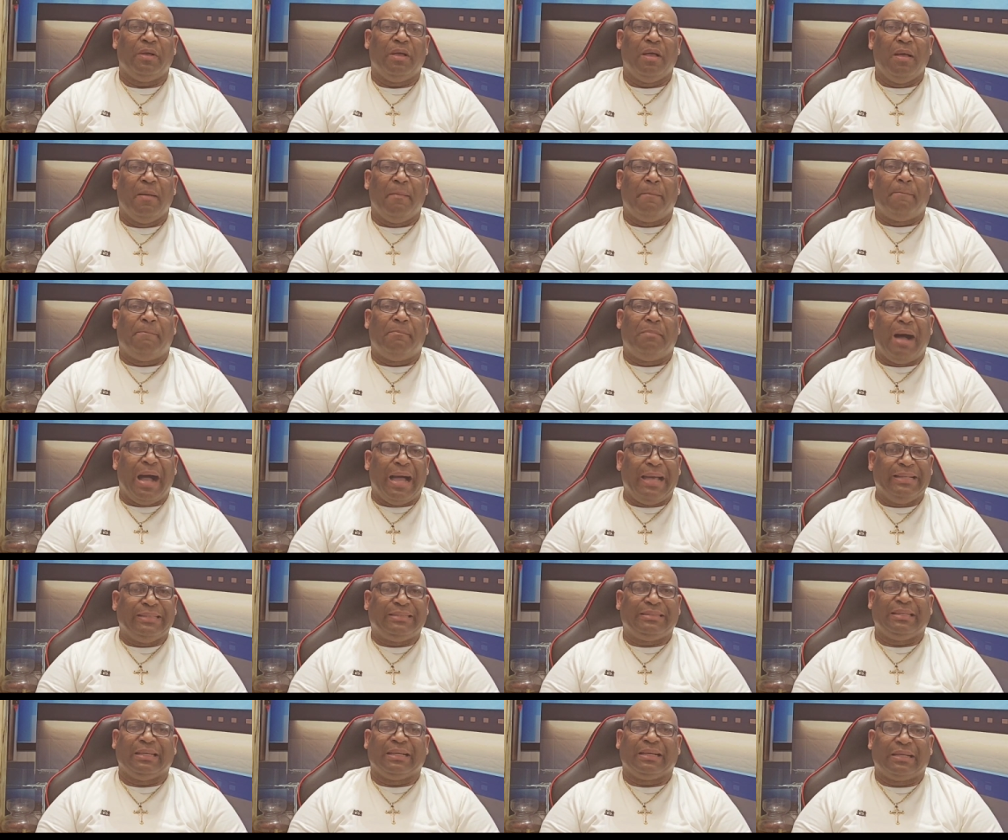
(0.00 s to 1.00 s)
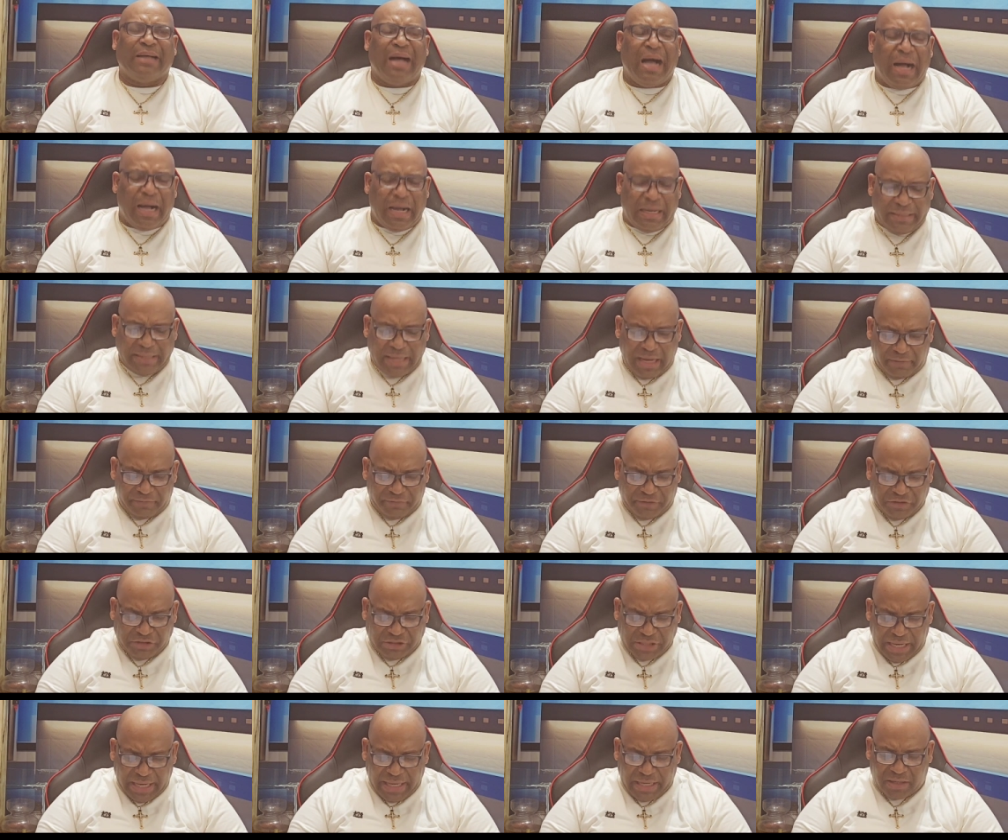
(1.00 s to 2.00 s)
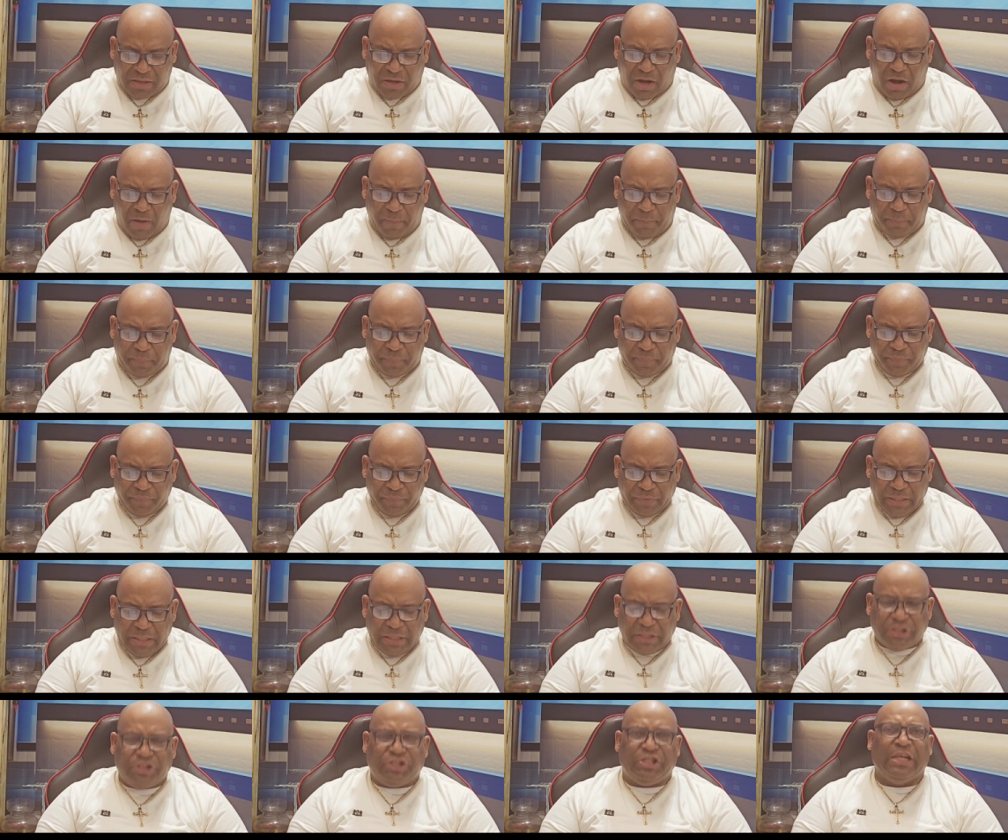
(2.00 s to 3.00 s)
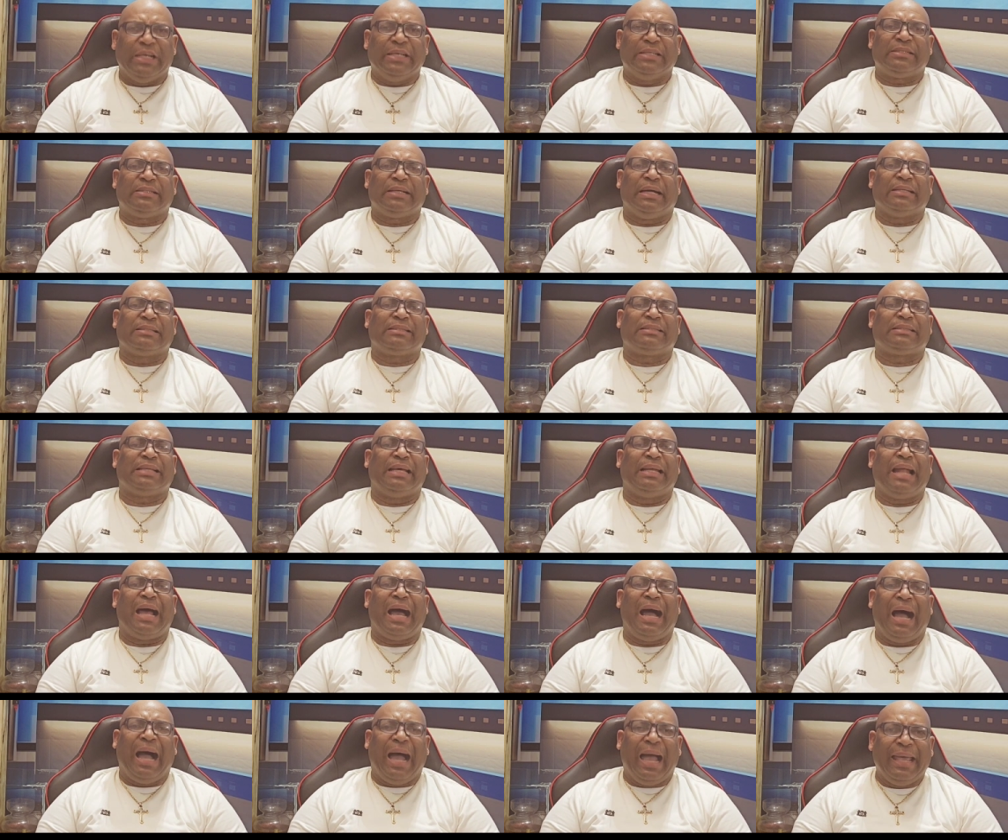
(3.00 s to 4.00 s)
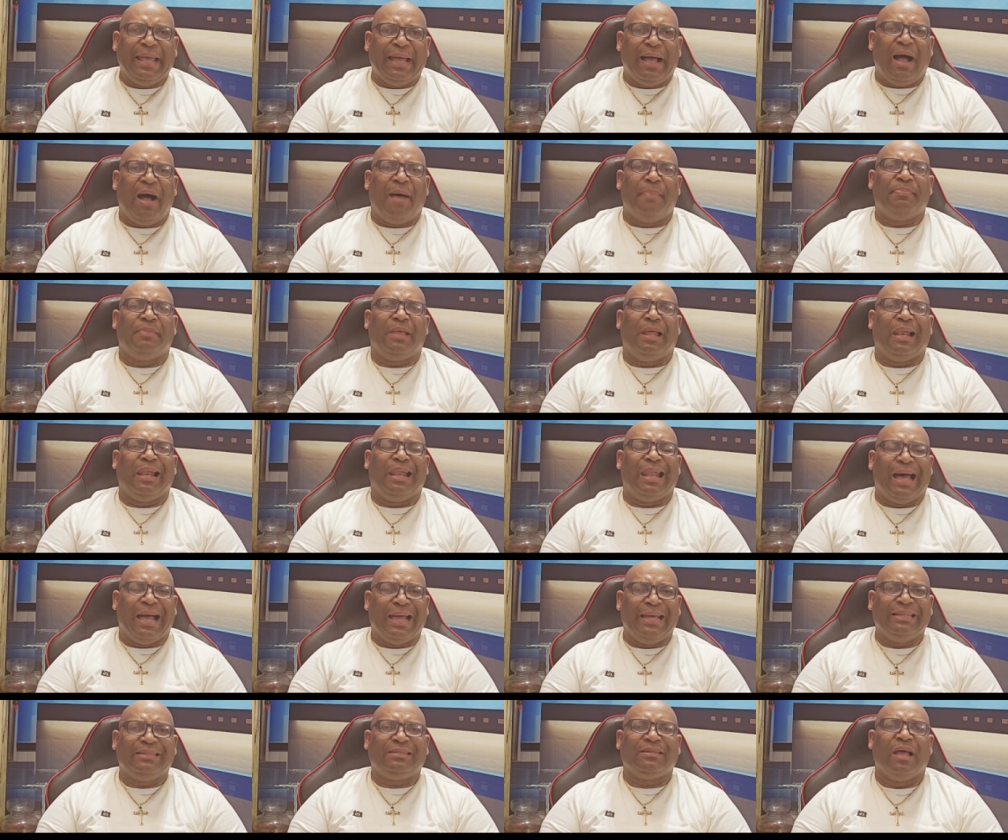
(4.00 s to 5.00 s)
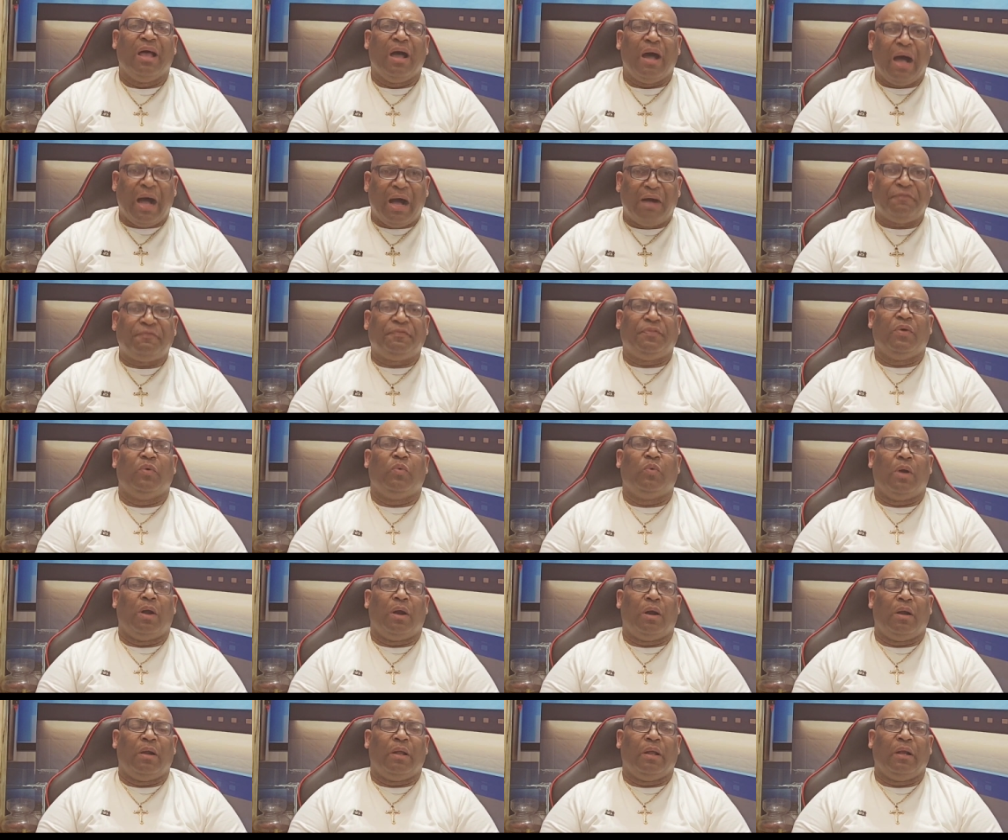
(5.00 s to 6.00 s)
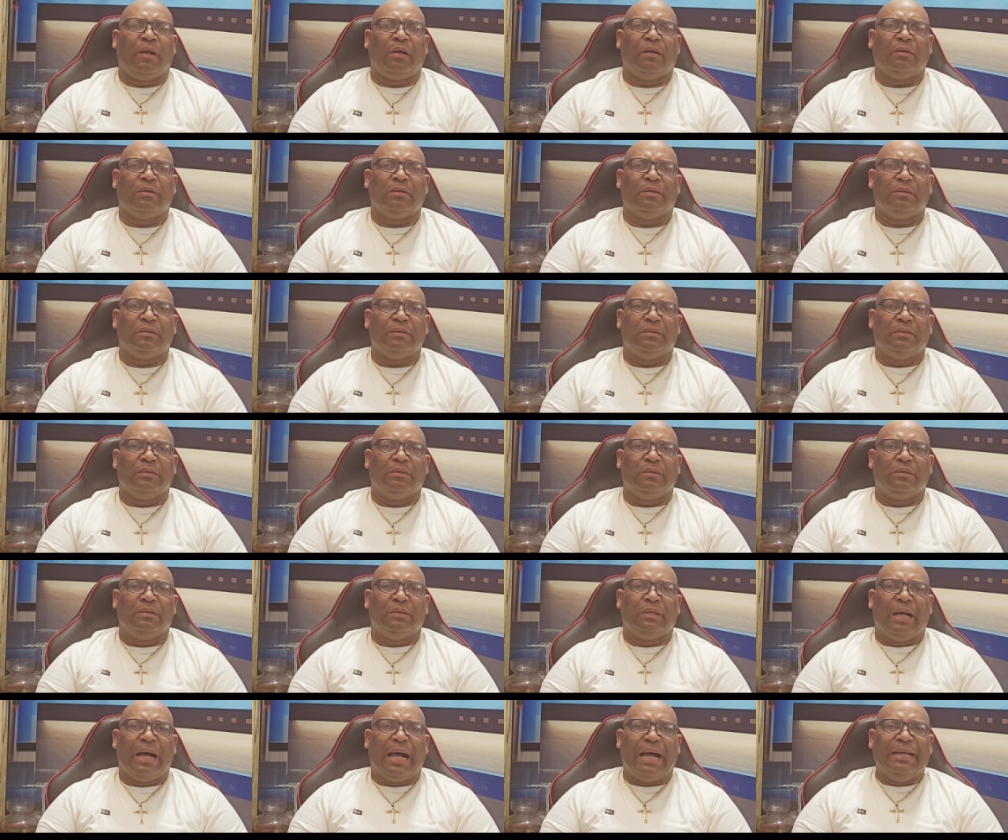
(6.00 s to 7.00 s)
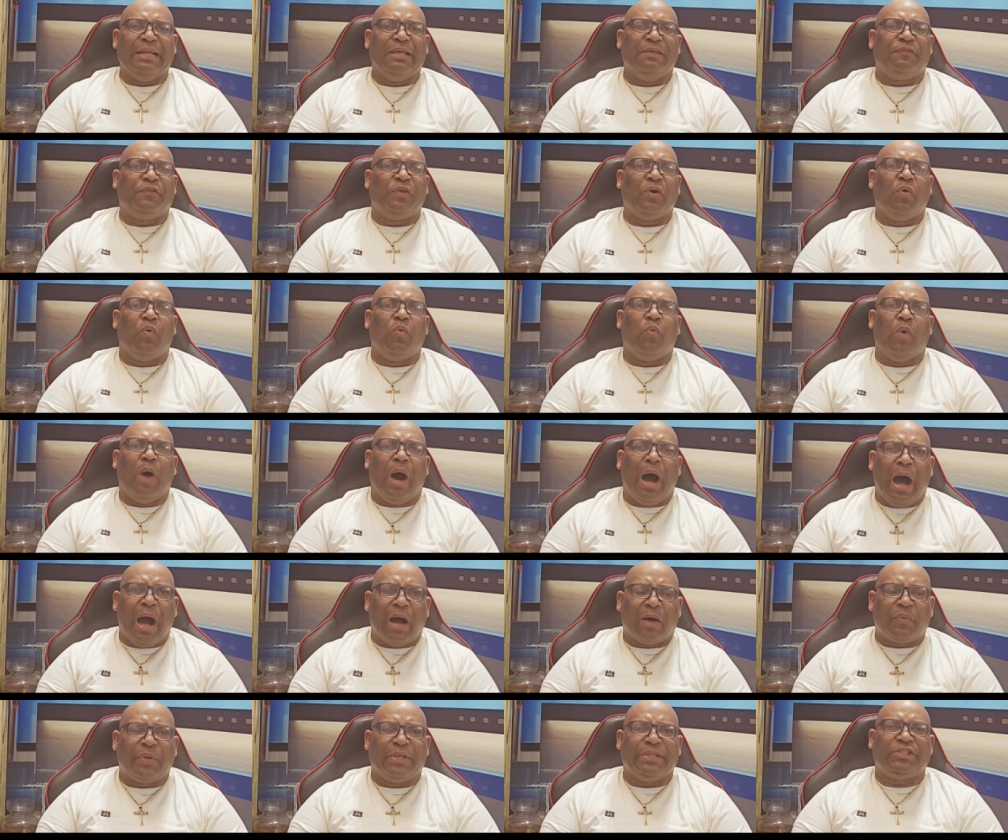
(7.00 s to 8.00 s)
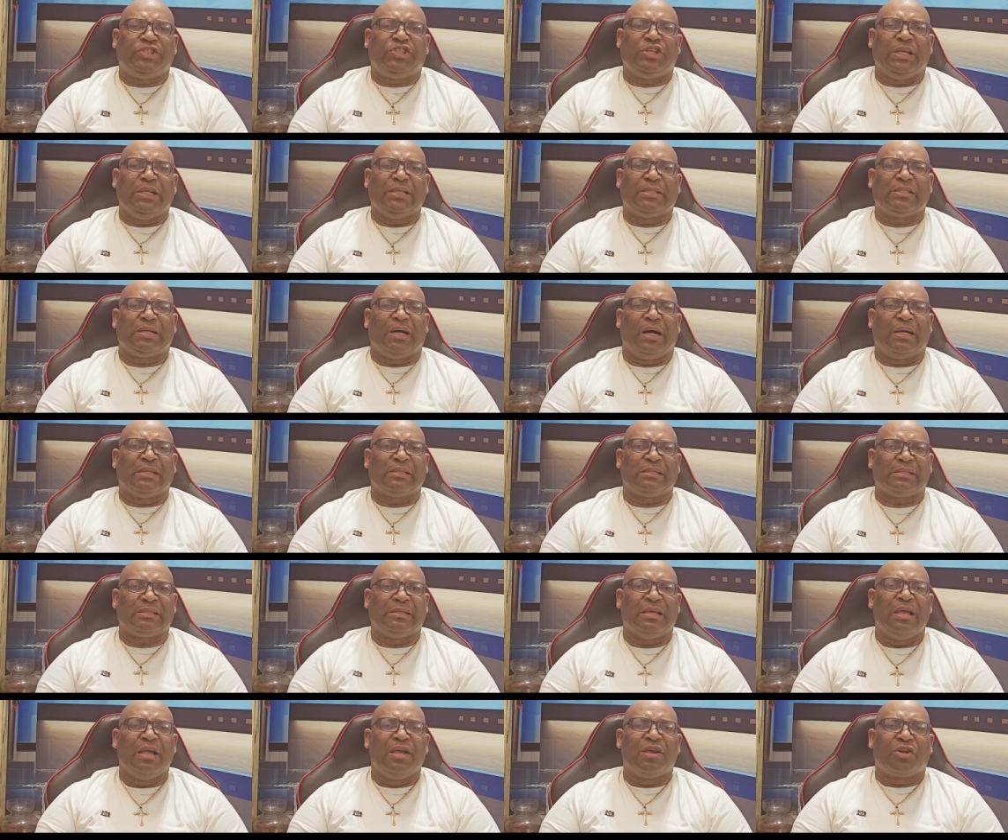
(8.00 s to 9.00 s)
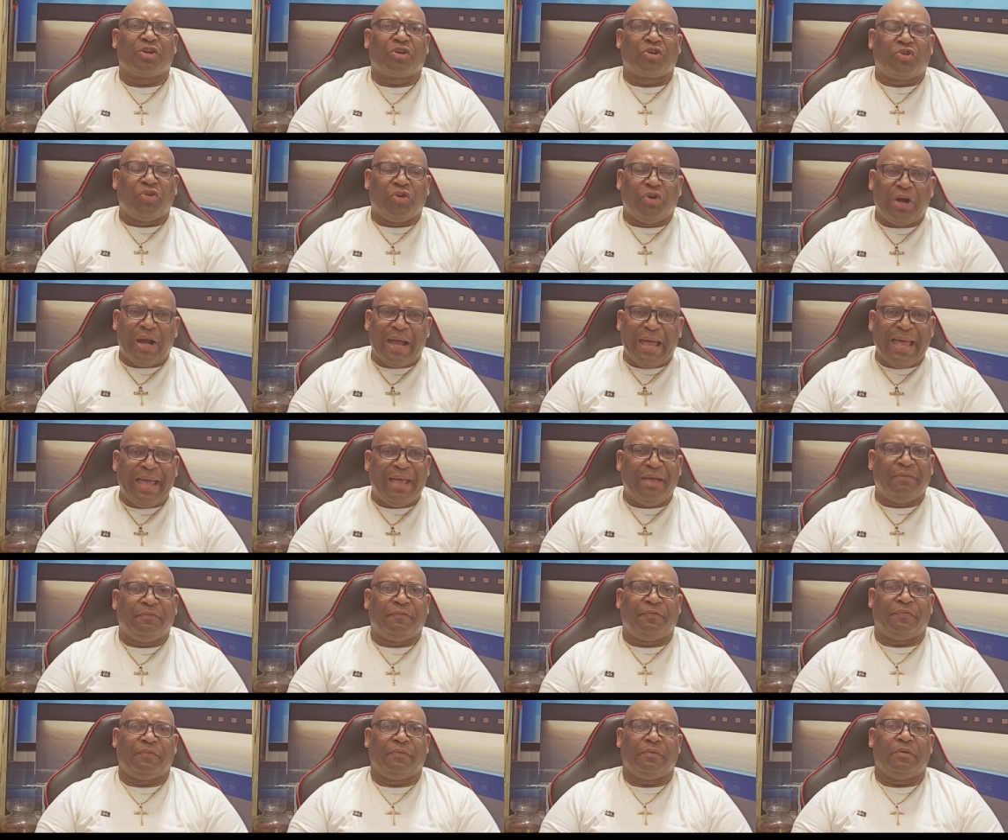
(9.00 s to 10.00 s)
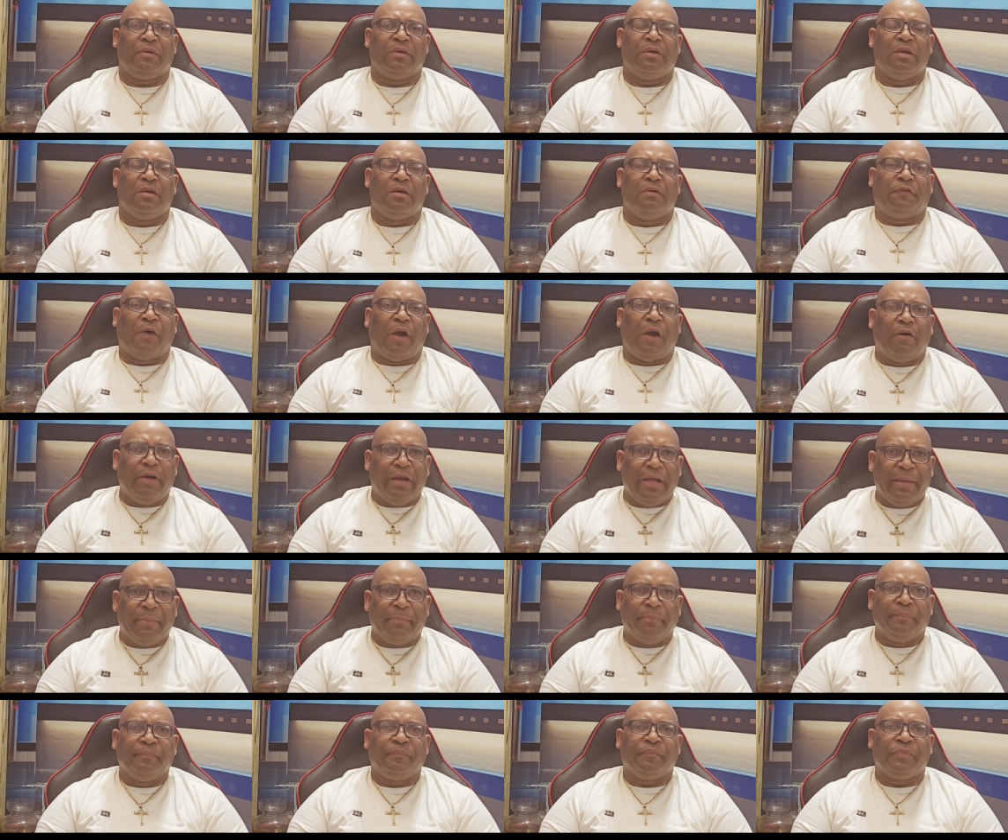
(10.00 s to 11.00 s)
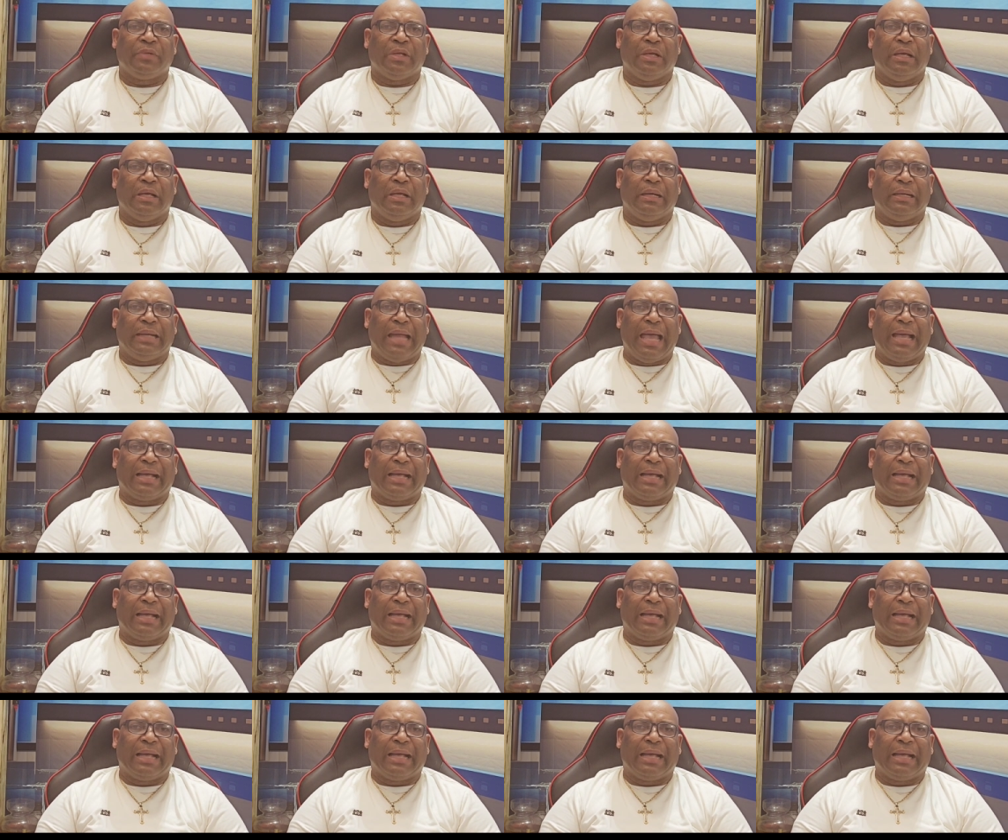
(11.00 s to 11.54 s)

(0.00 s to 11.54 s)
mighty God of Jacob. Jesus said, I am the light of the world. And if you walk with Jesus, crave for him like